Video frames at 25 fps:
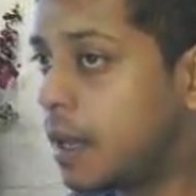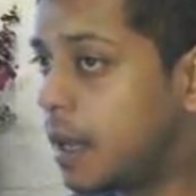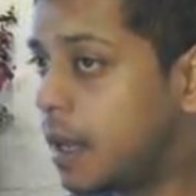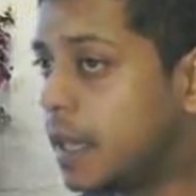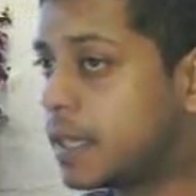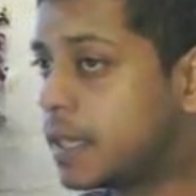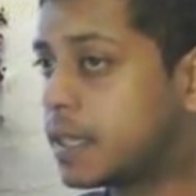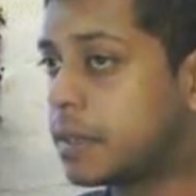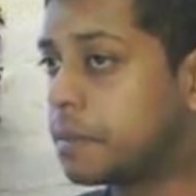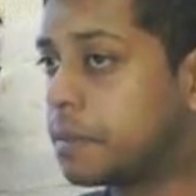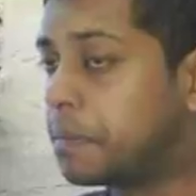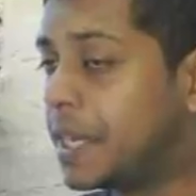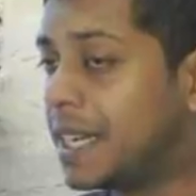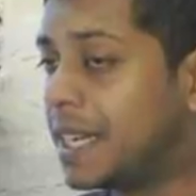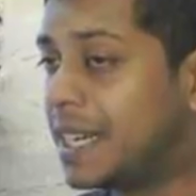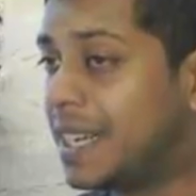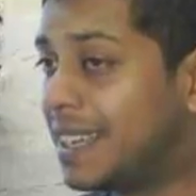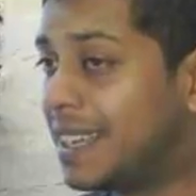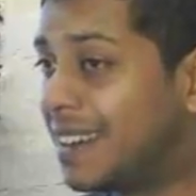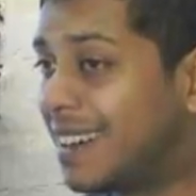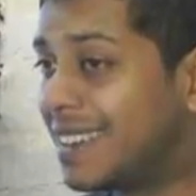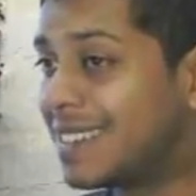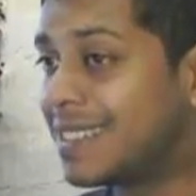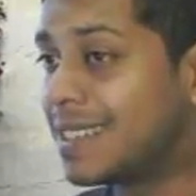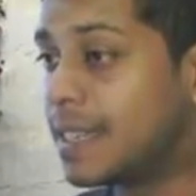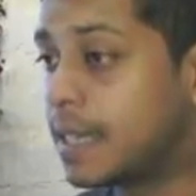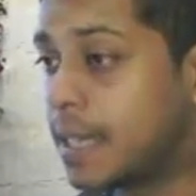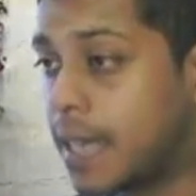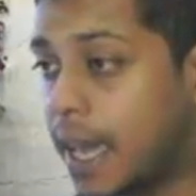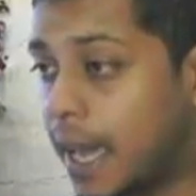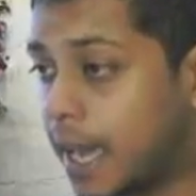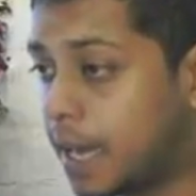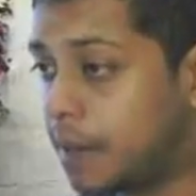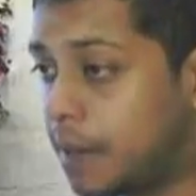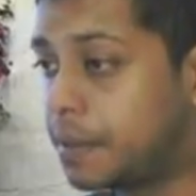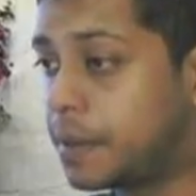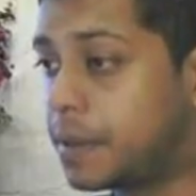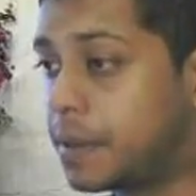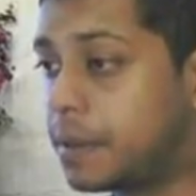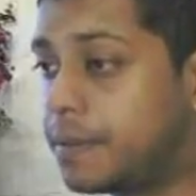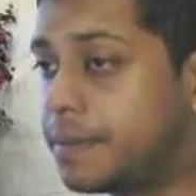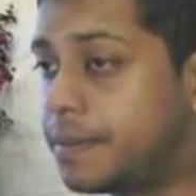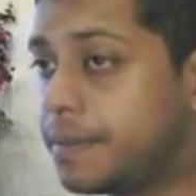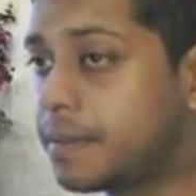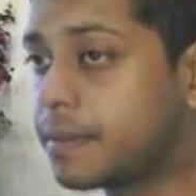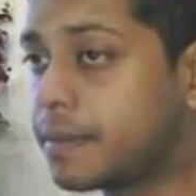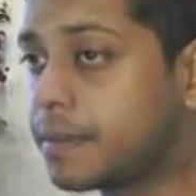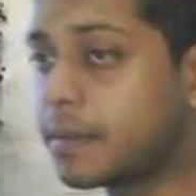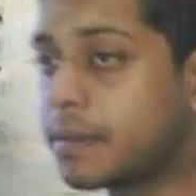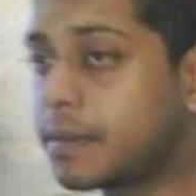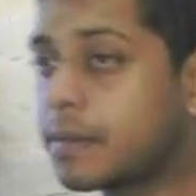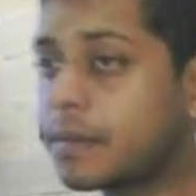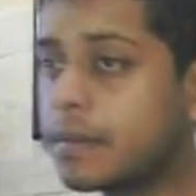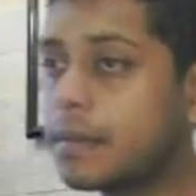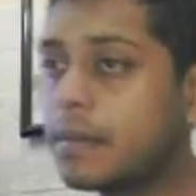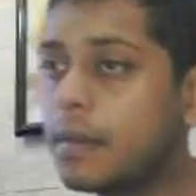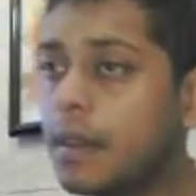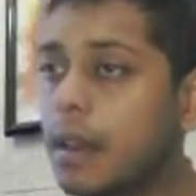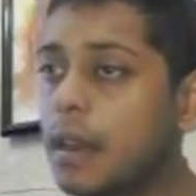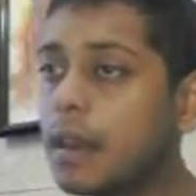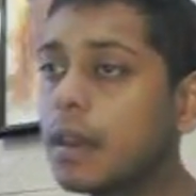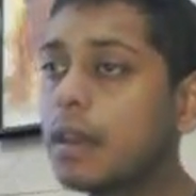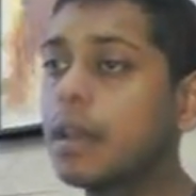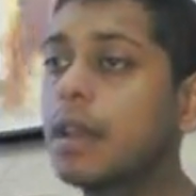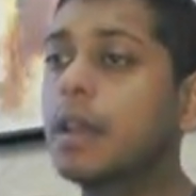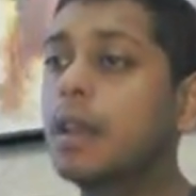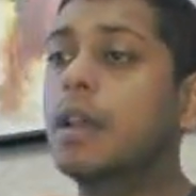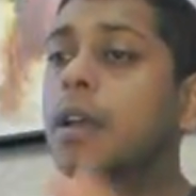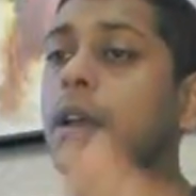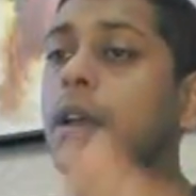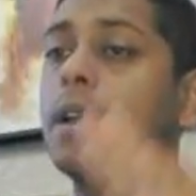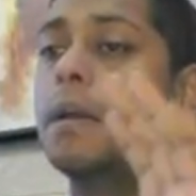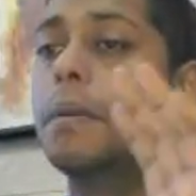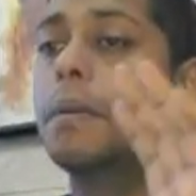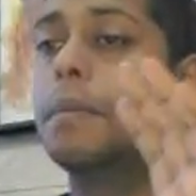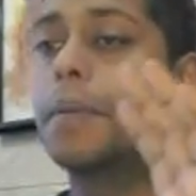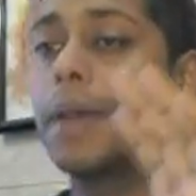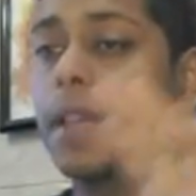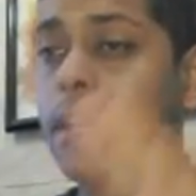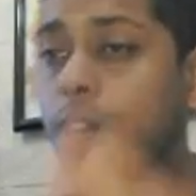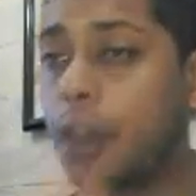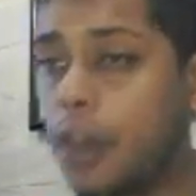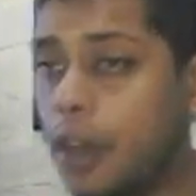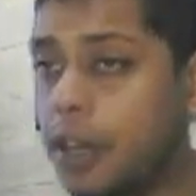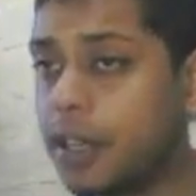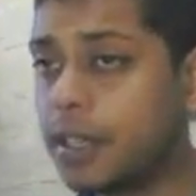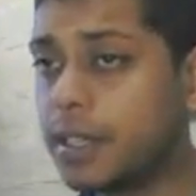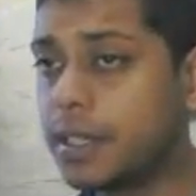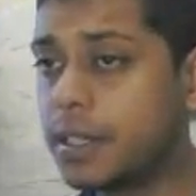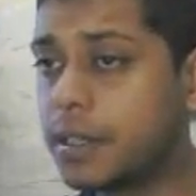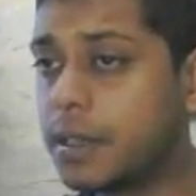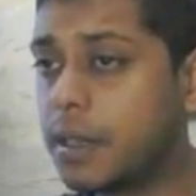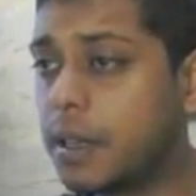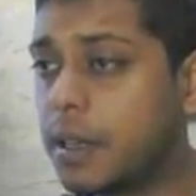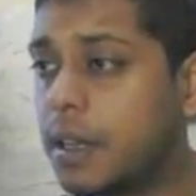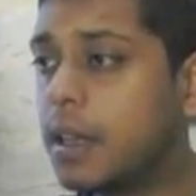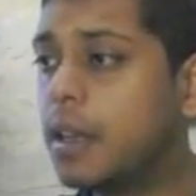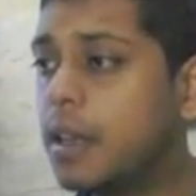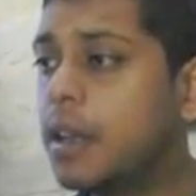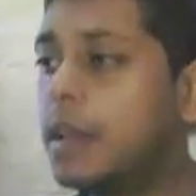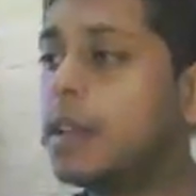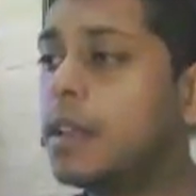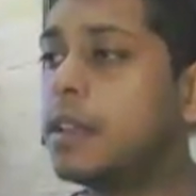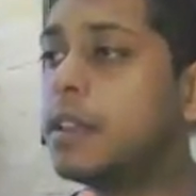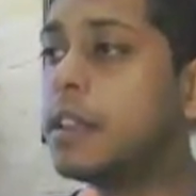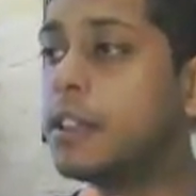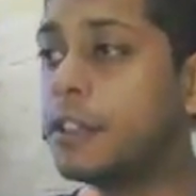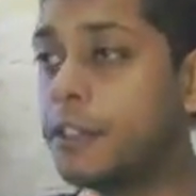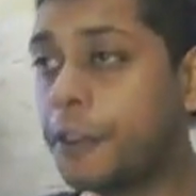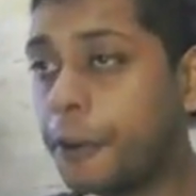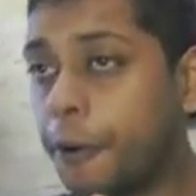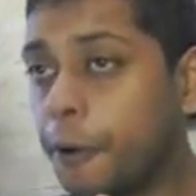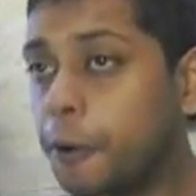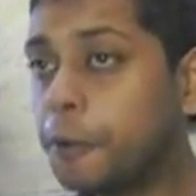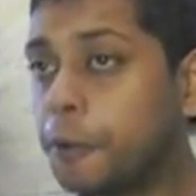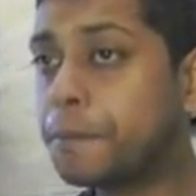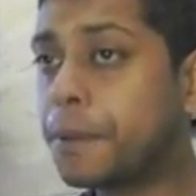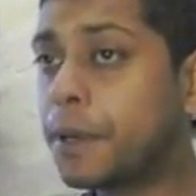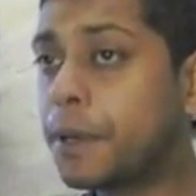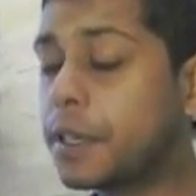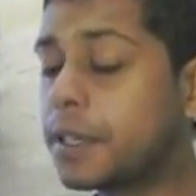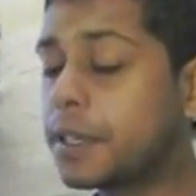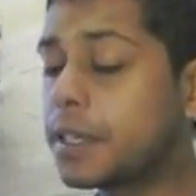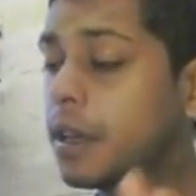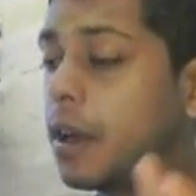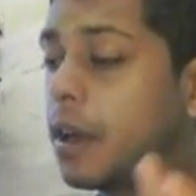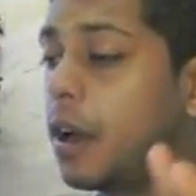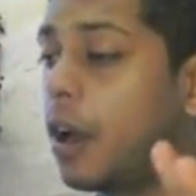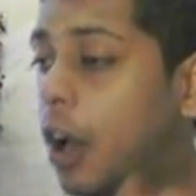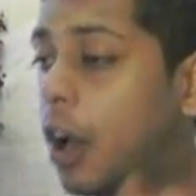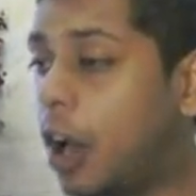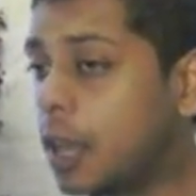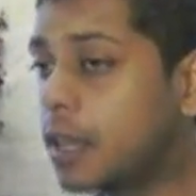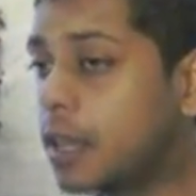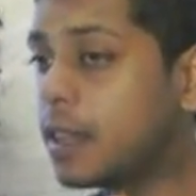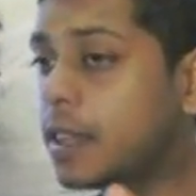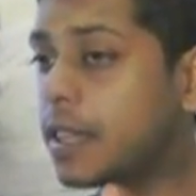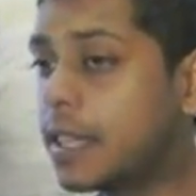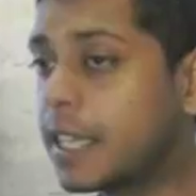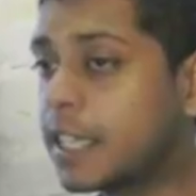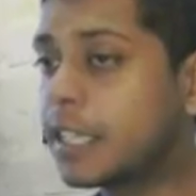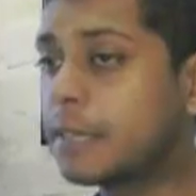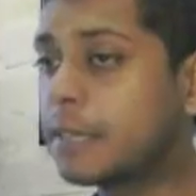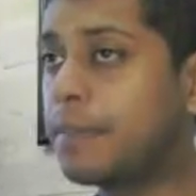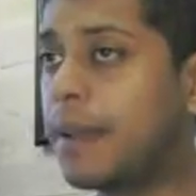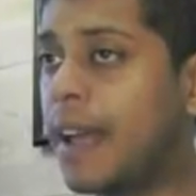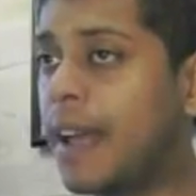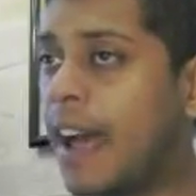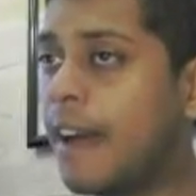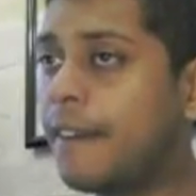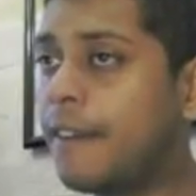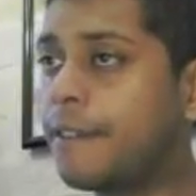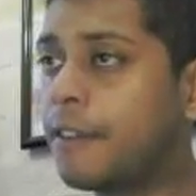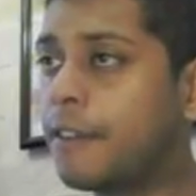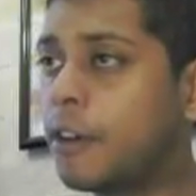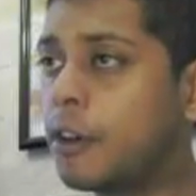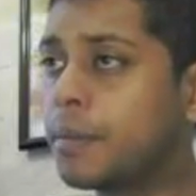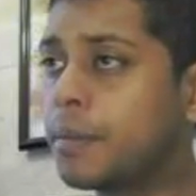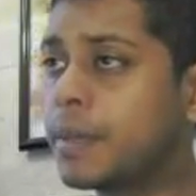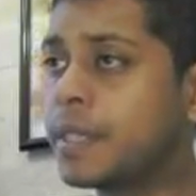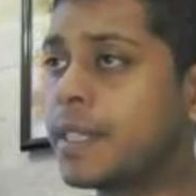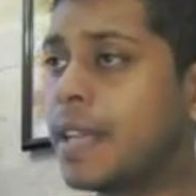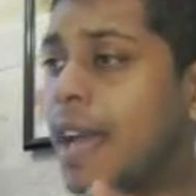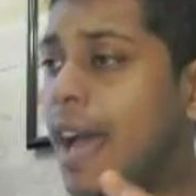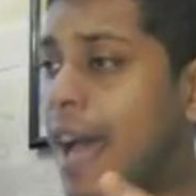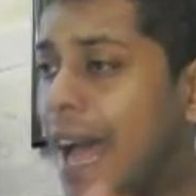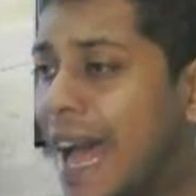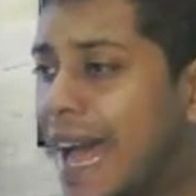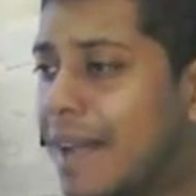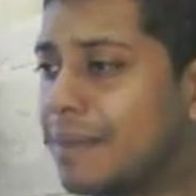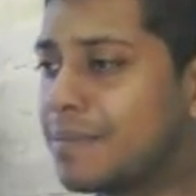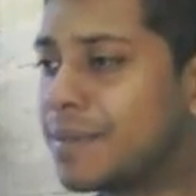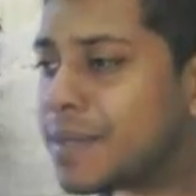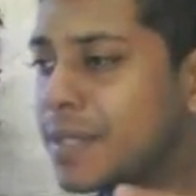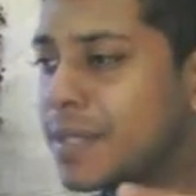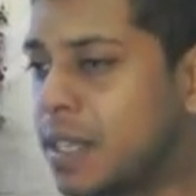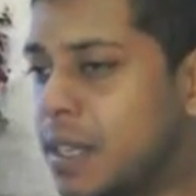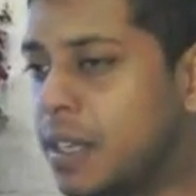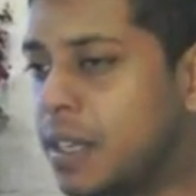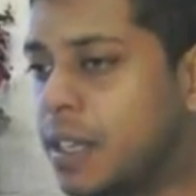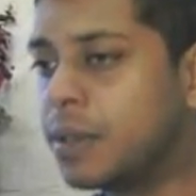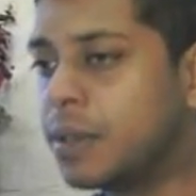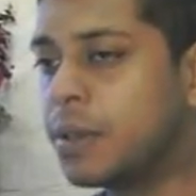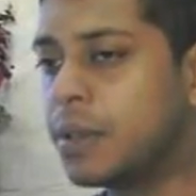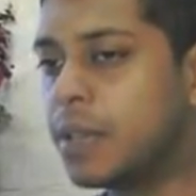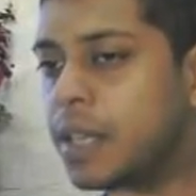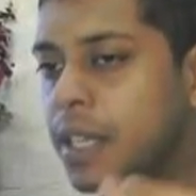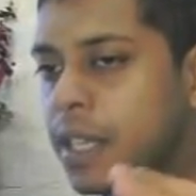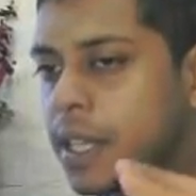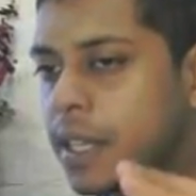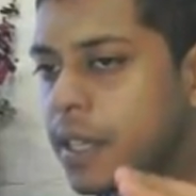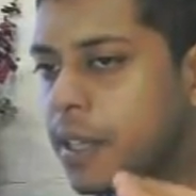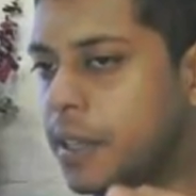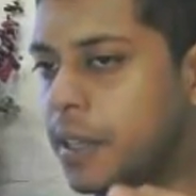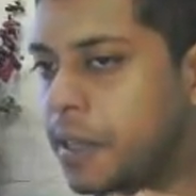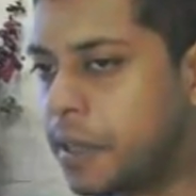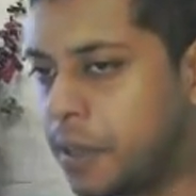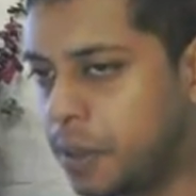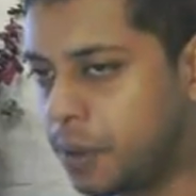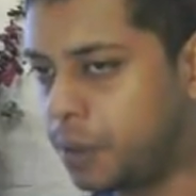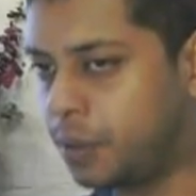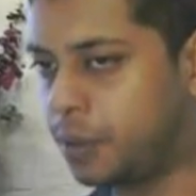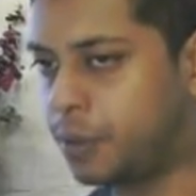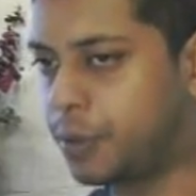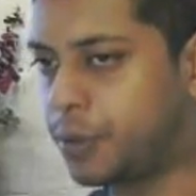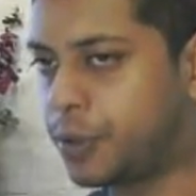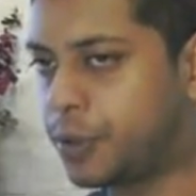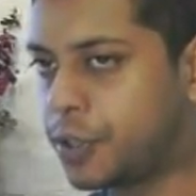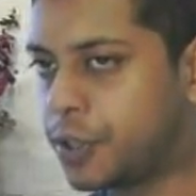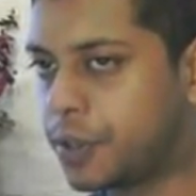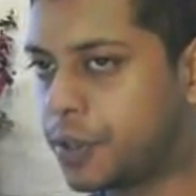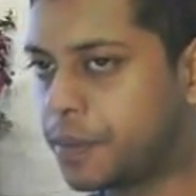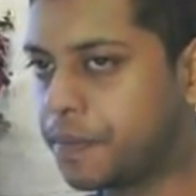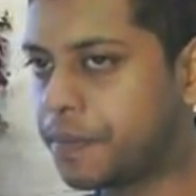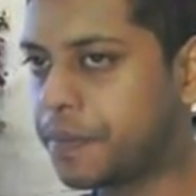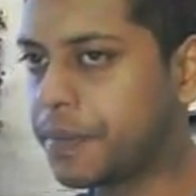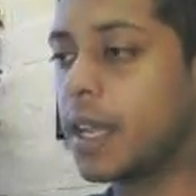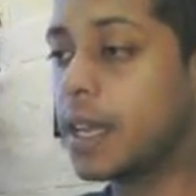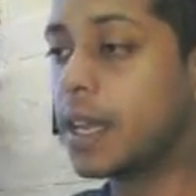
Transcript: It's completely undeniable. Because the throughput on this platform is absolutely huge.